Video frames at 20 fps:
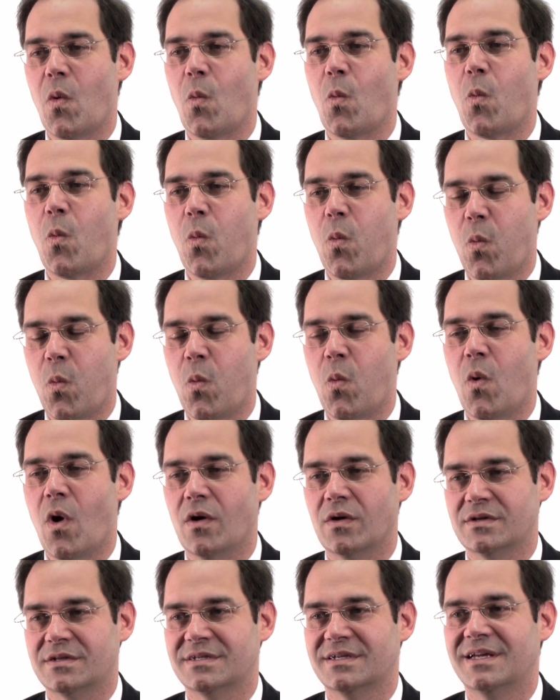
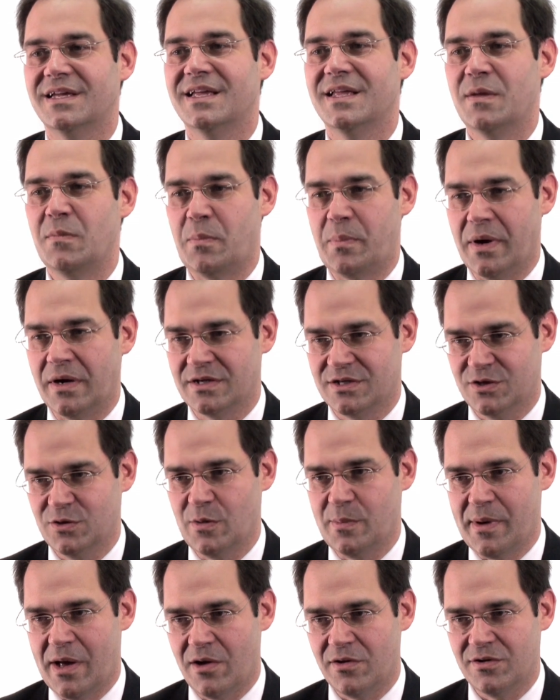what bugs you
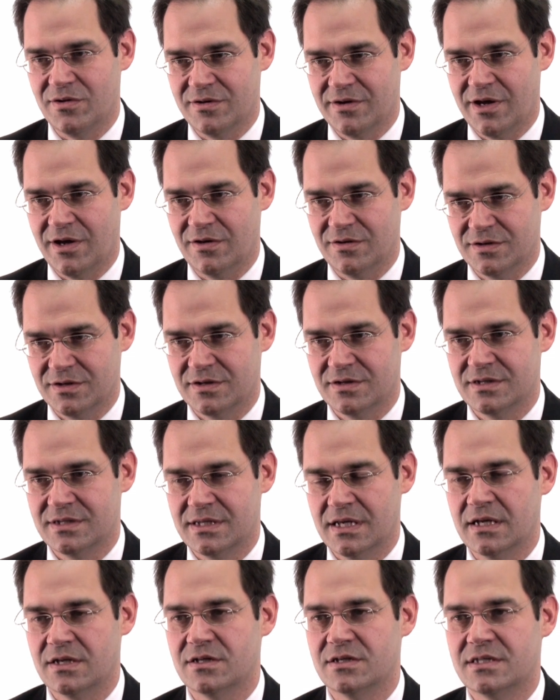about your nose,
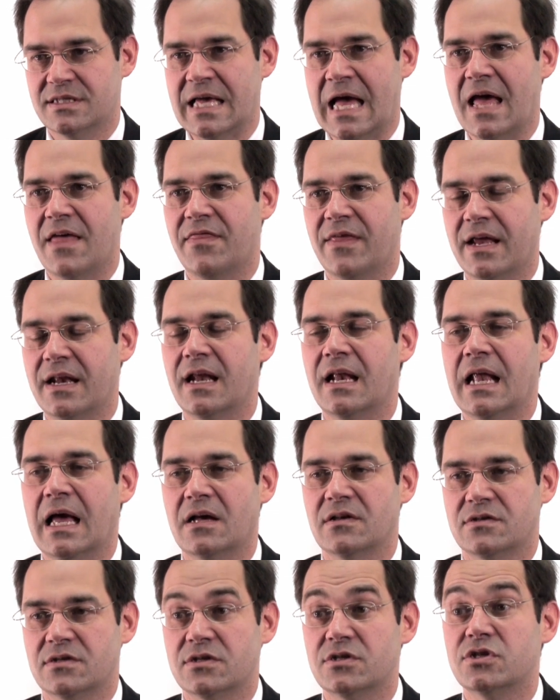because that then
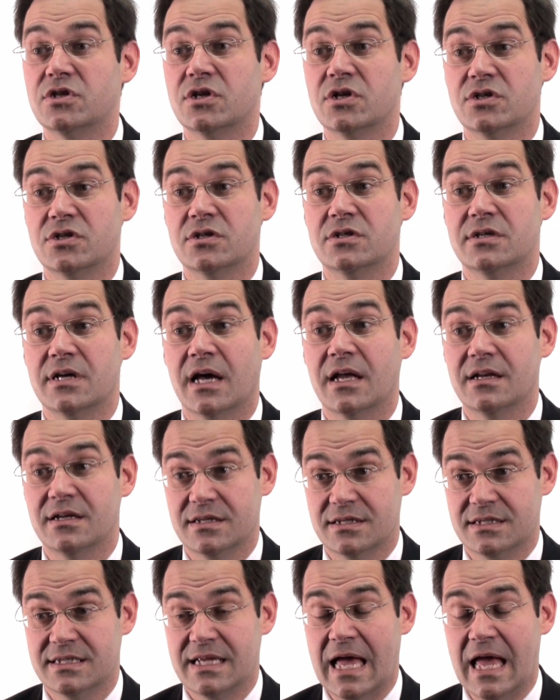allows the surgeon to
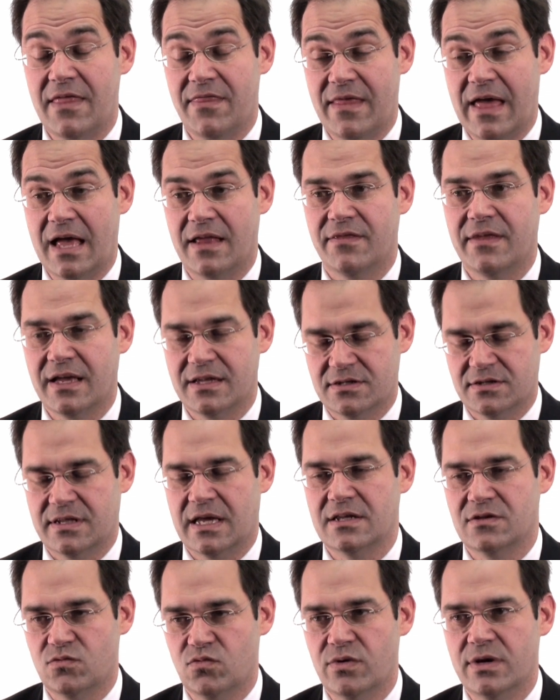understand that.
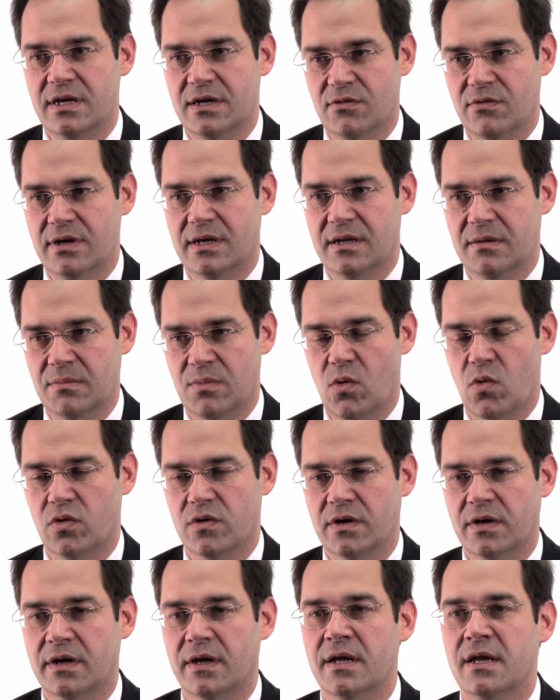That's really, really
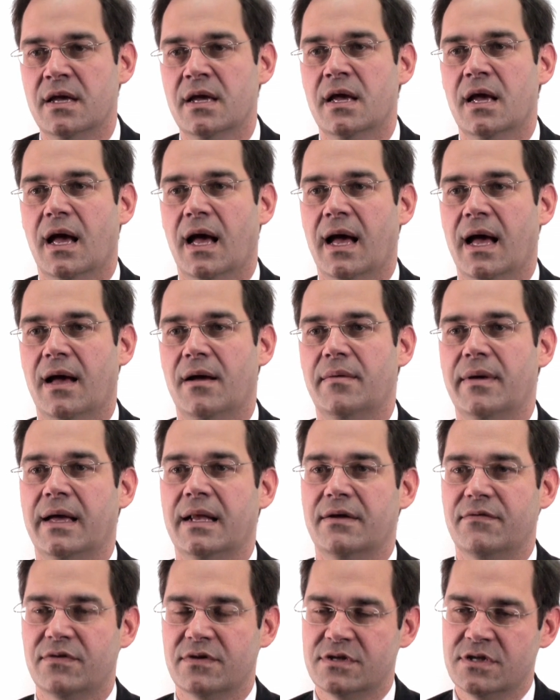important.
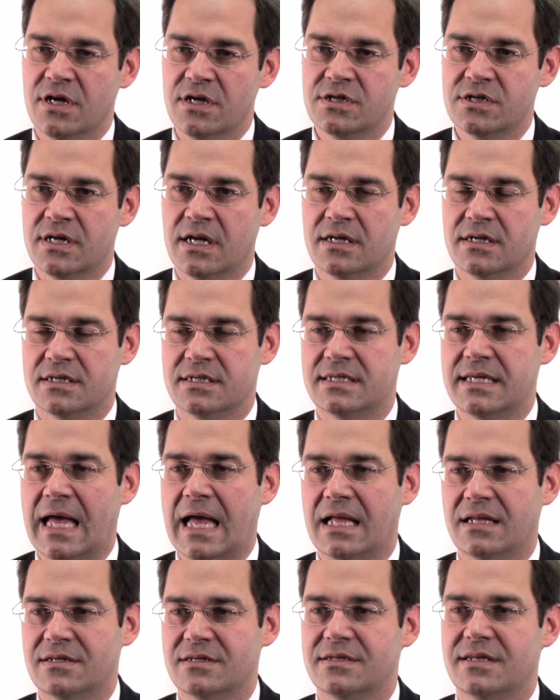And if the surgeon
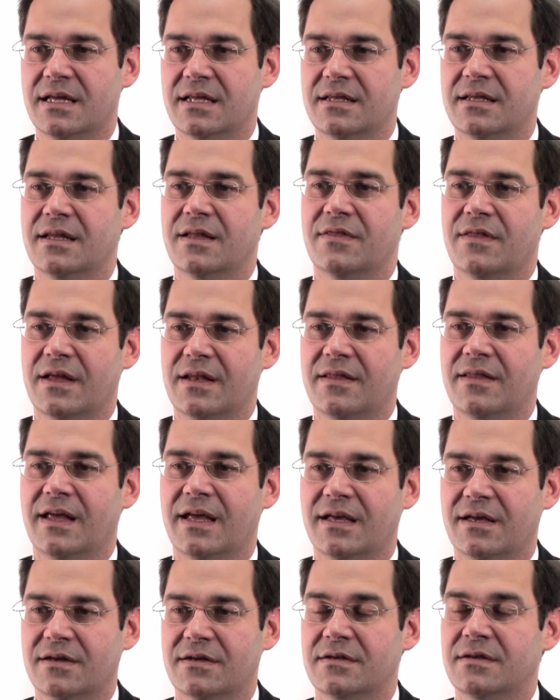understands, then
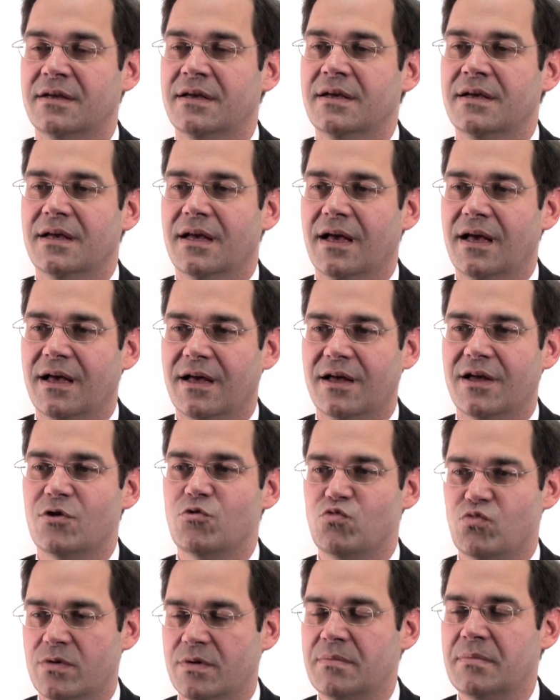they can
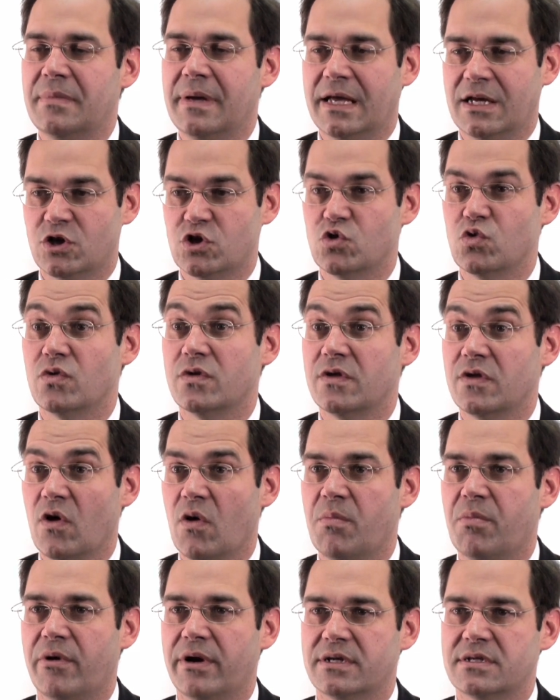make sure that the
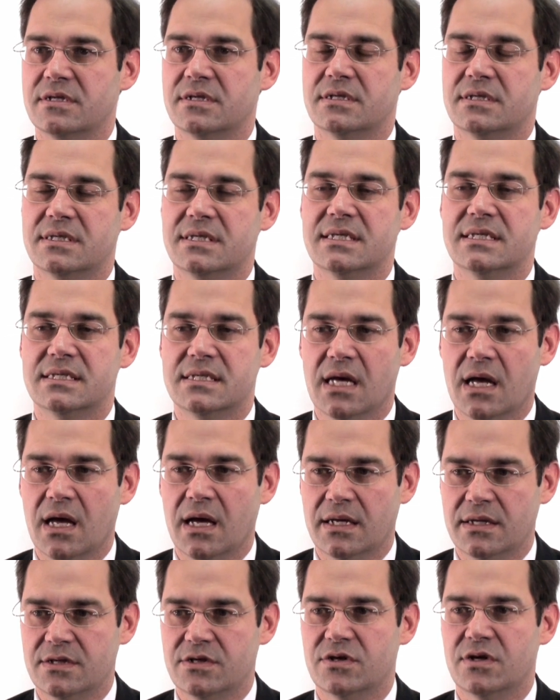operation is
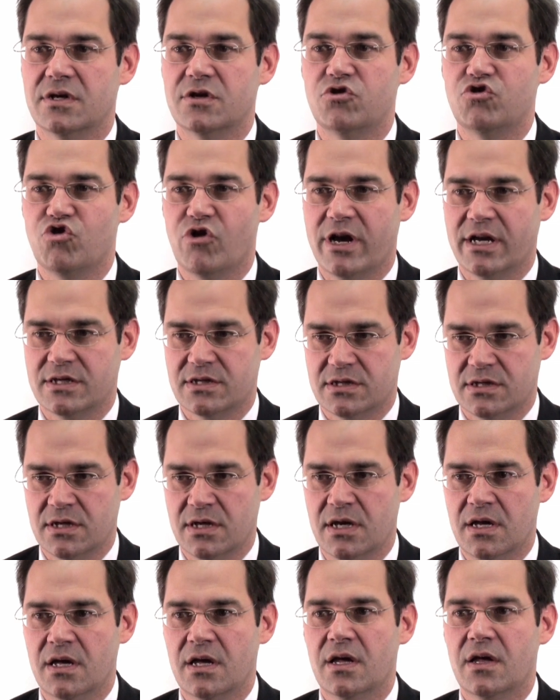designed to address
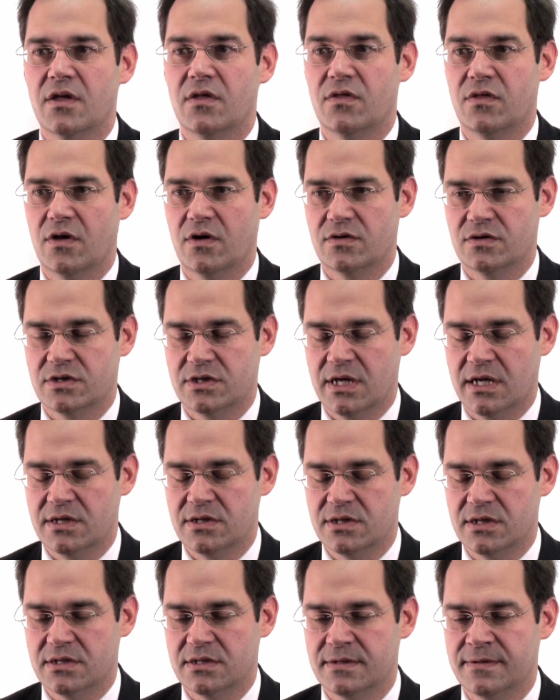those
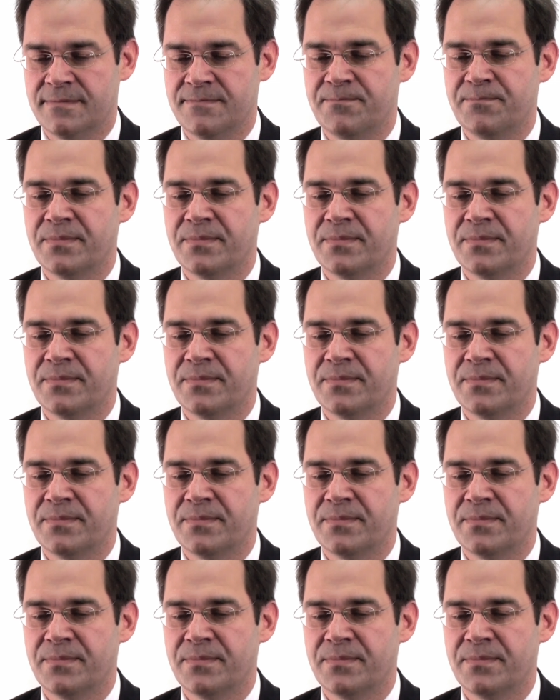changes.